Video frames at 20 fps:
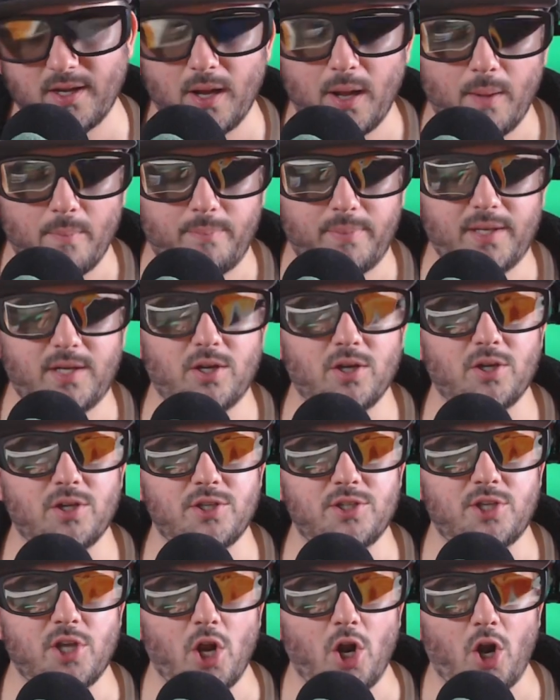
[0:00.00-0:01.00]

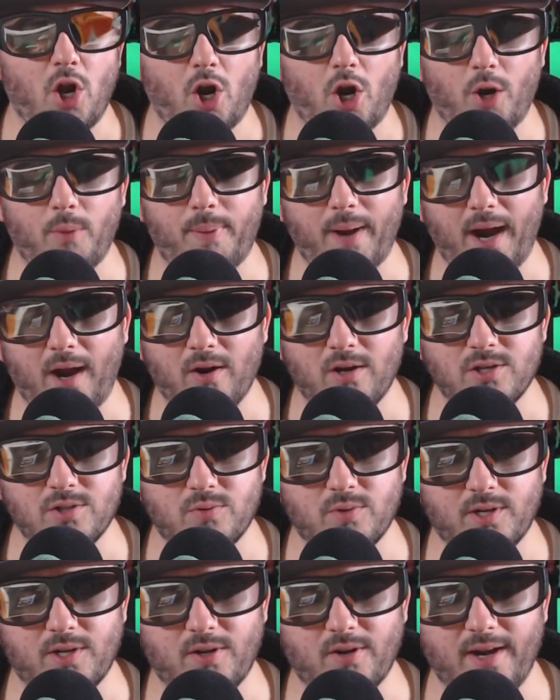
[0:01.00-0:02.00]
Because her powers
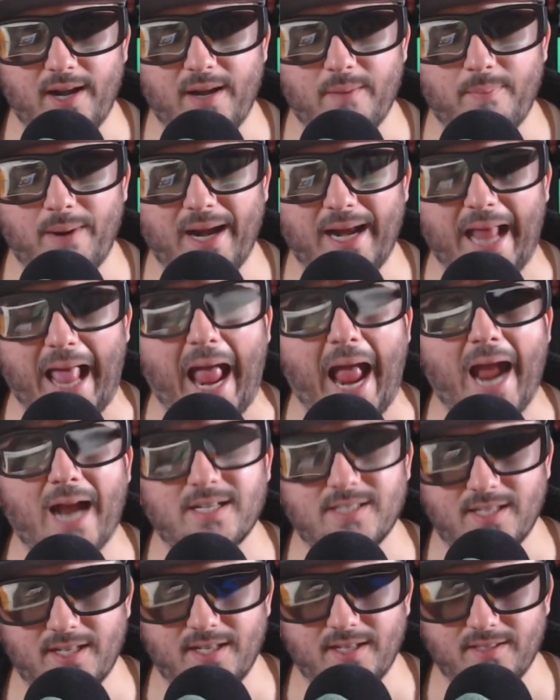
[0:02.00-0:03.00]
were created by an
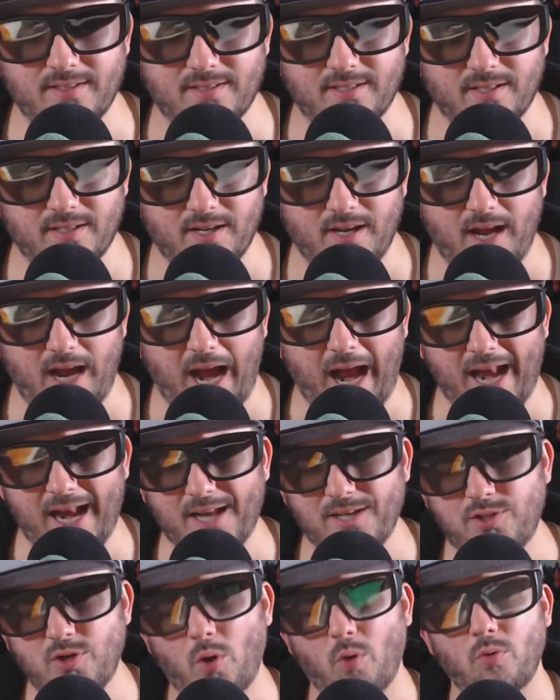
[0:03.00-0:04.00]
accident, and
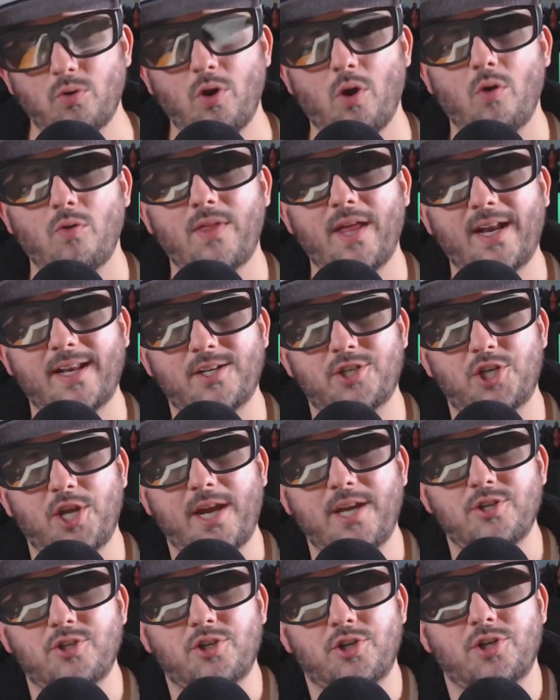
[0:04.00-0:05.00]
I don't know that it
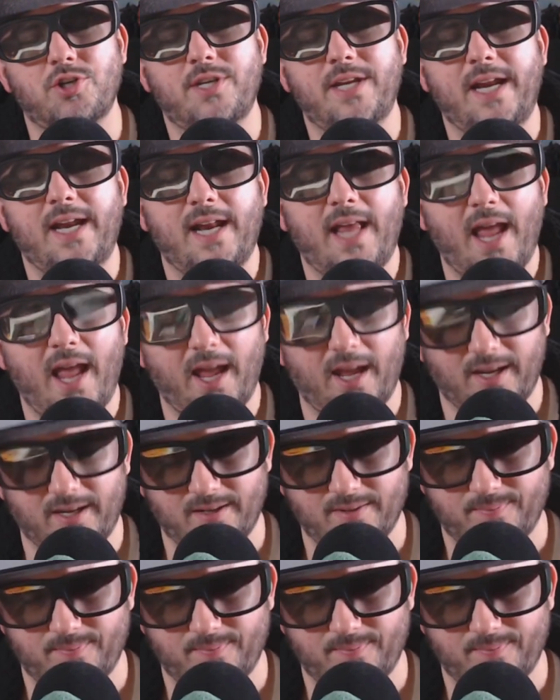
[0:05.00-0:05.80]
changed her DNA.